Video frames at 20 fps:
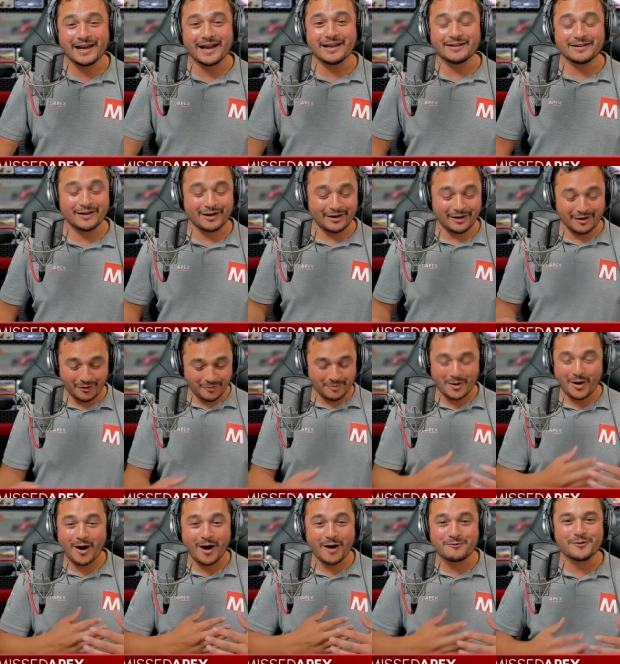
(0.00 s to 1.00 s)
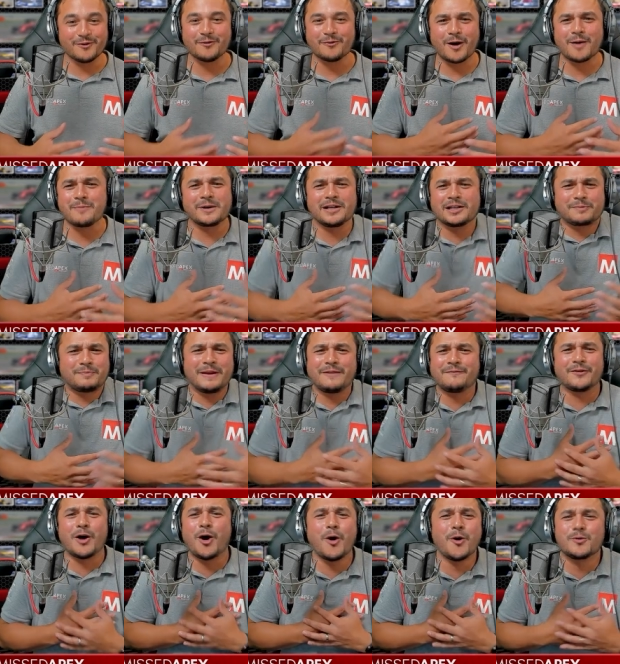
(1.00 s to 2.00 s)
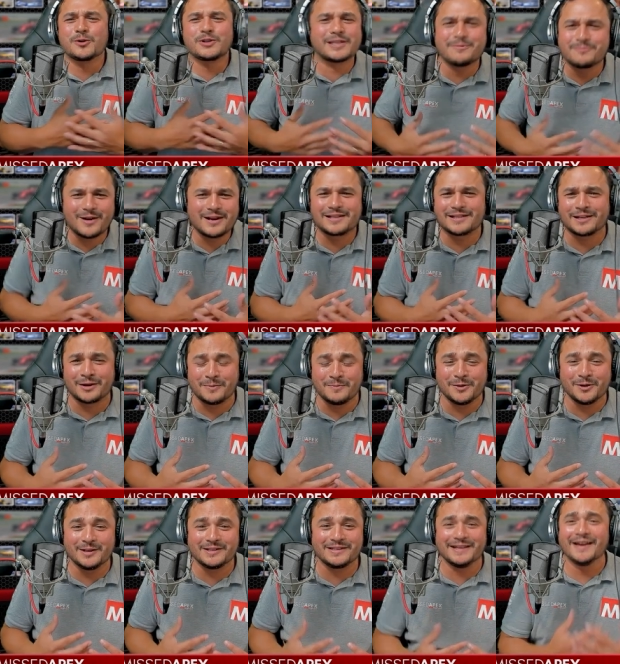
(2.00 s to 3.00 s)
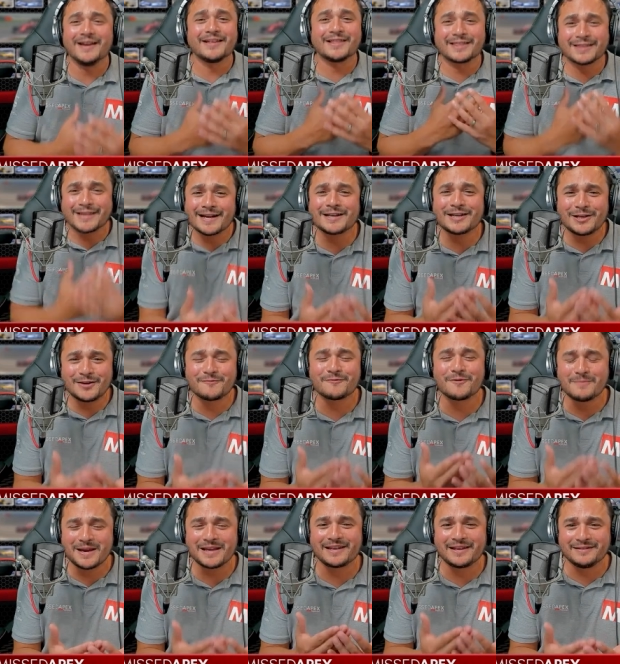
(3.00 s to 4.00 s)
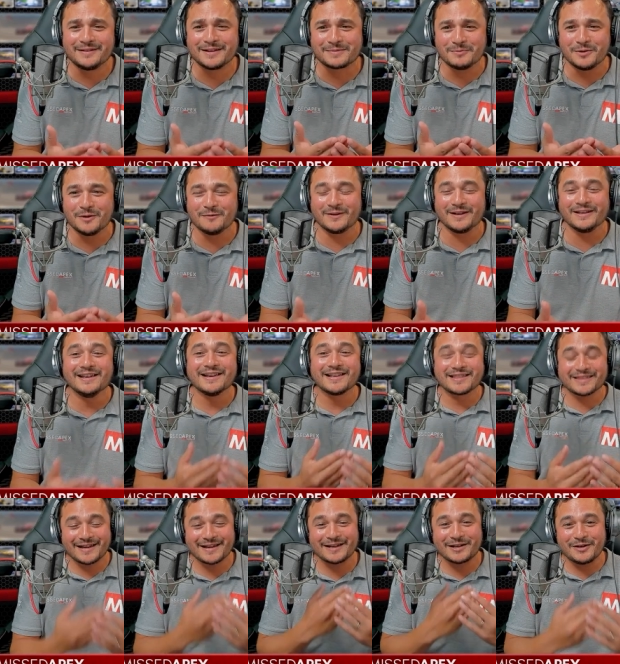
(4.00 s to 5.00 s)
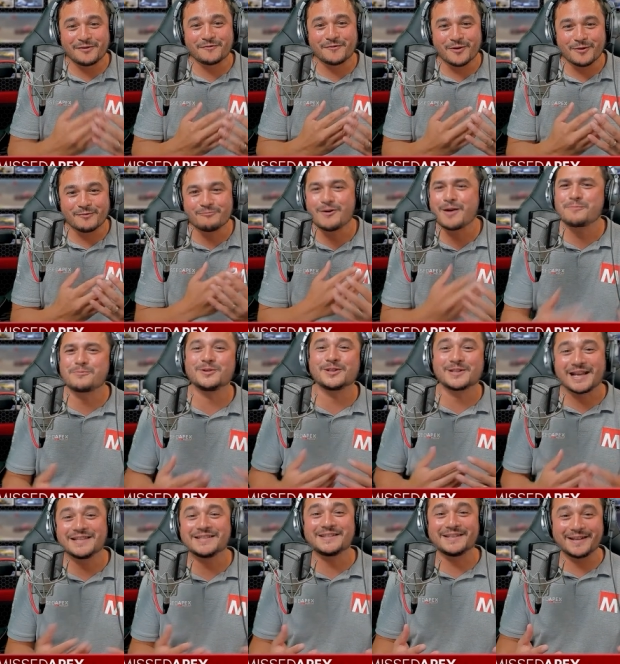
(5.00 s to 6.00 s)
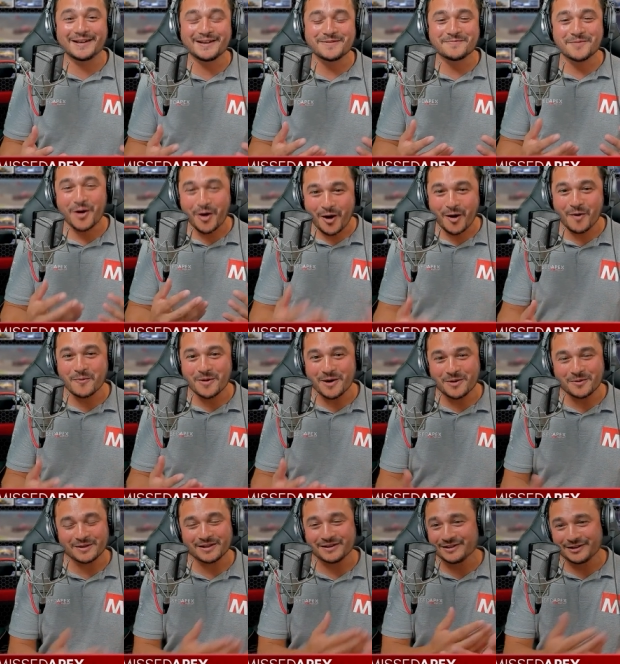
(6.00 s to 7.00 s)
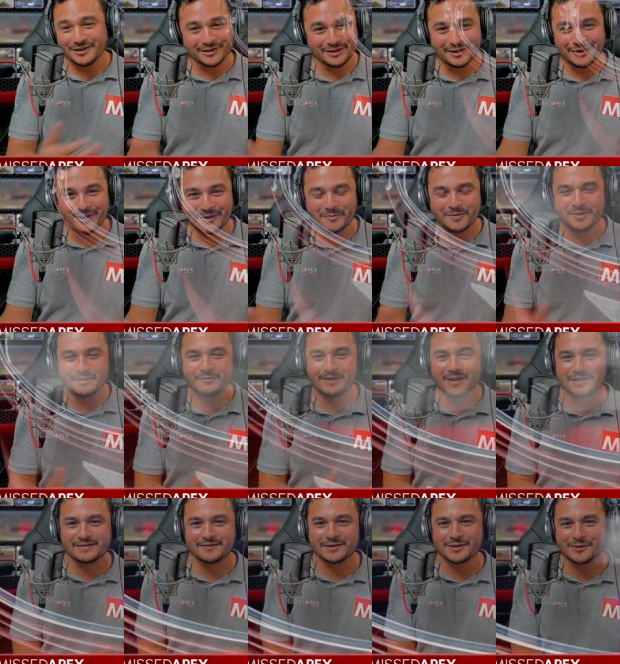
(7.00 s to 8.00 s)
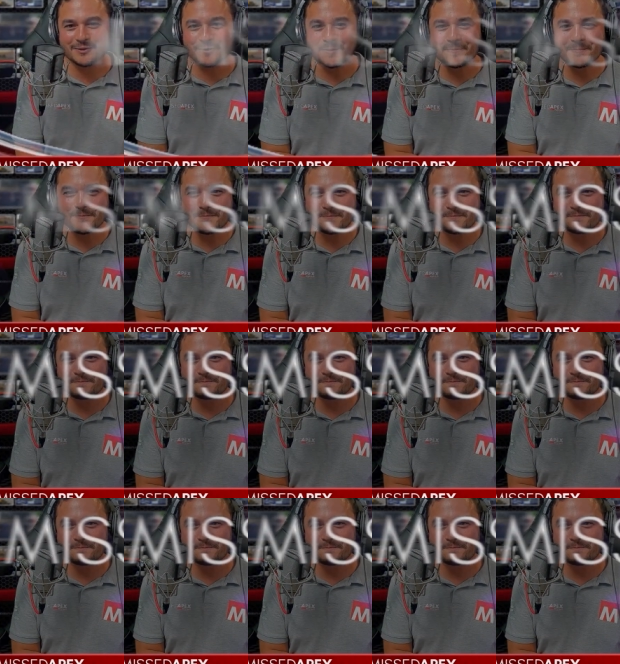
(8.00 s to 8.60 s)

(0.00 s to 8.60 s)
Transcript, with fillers: and uh, on behalf of, I'm going to speak for the whole sim racing community. Thank you for making this movie. Thank you for representing our world, and good luck with the rest of the tour.